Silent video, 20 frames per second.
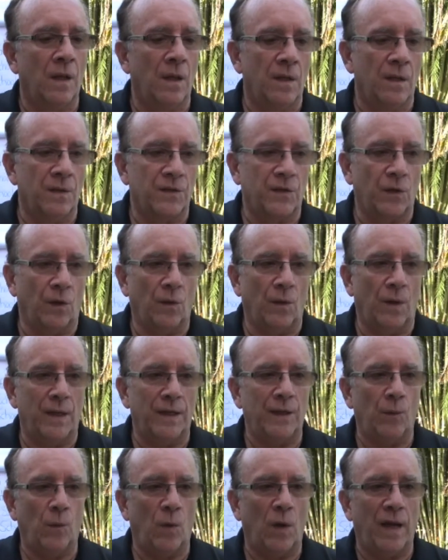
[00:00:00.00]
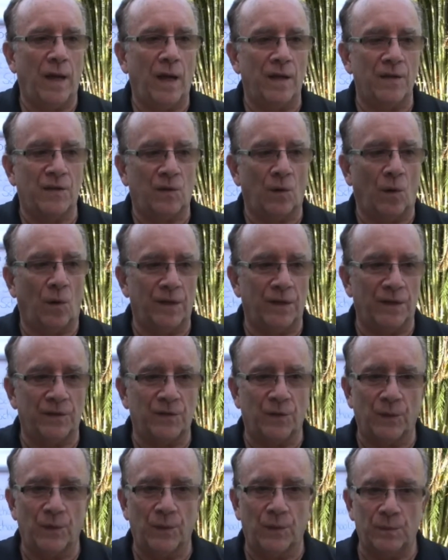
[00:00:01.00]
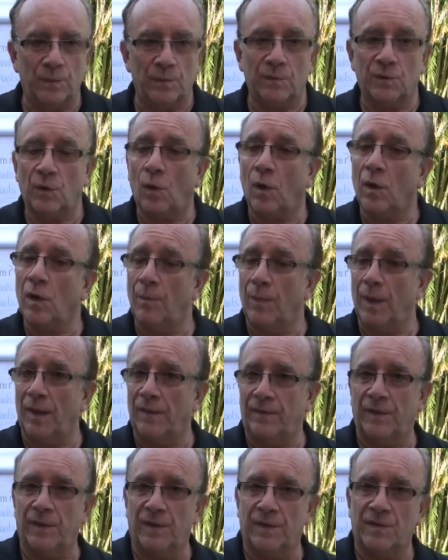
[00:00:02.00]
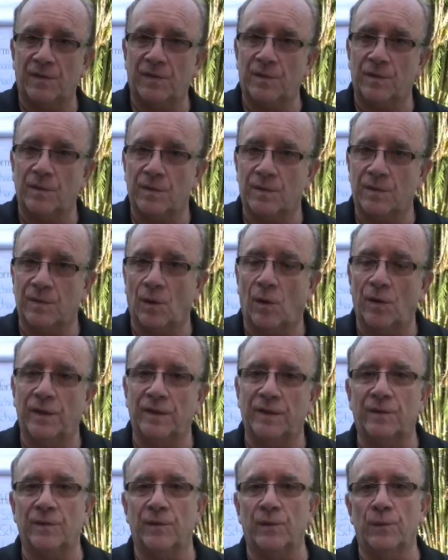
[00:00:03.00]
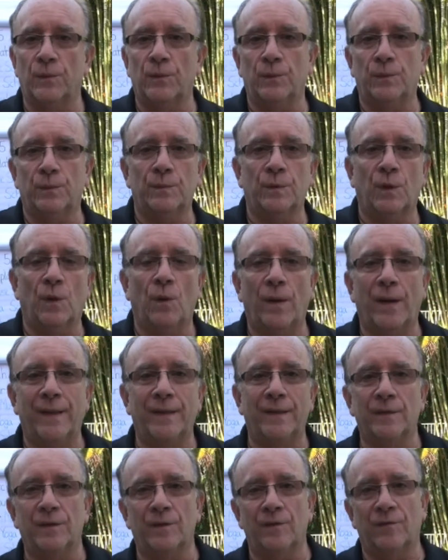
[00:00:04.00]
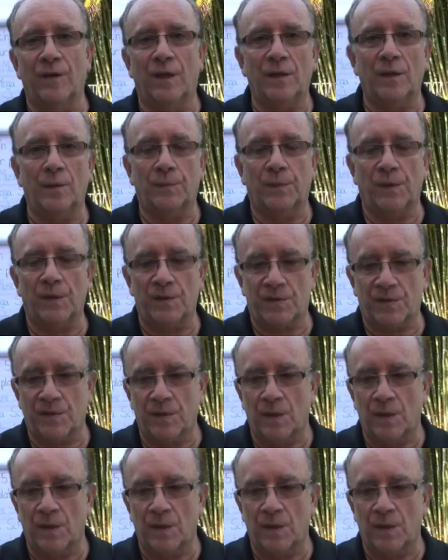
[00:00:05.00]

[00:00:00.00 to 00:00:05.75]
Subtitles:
So anyway, I started to talk about this, started to go ahead and develop this.